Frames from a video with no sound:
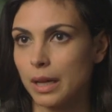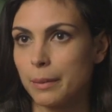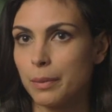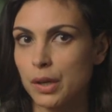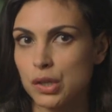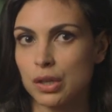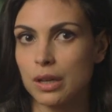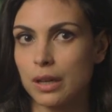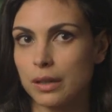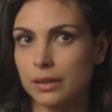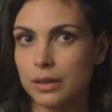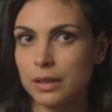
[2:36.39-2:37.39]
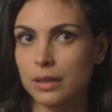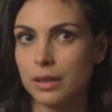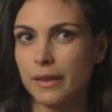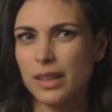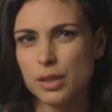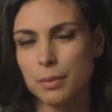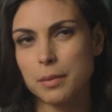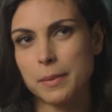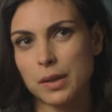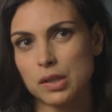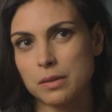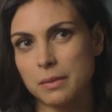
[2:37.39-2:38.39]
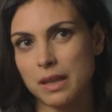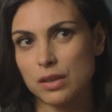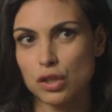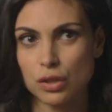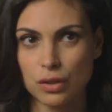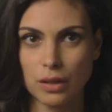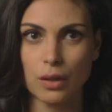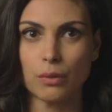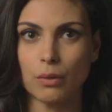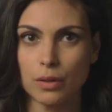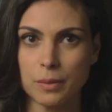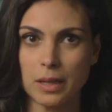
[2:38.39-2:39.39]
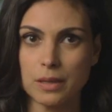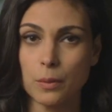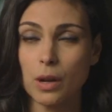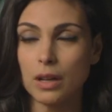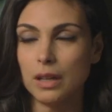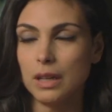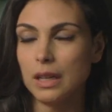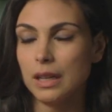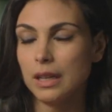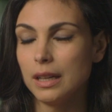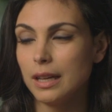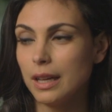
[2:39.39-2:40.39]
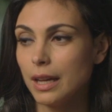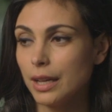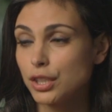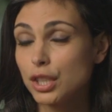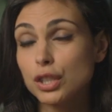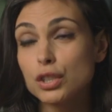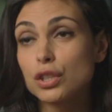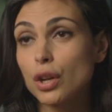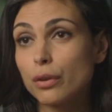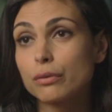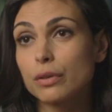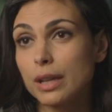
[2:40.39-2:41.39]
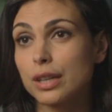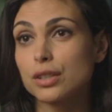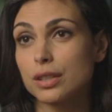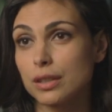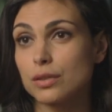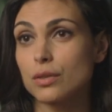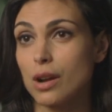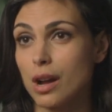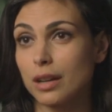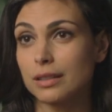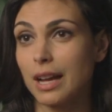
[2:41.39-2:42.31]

Like I punch her. I think she maybe punches me and then she just like throws me against the wall she's so freakishly strong.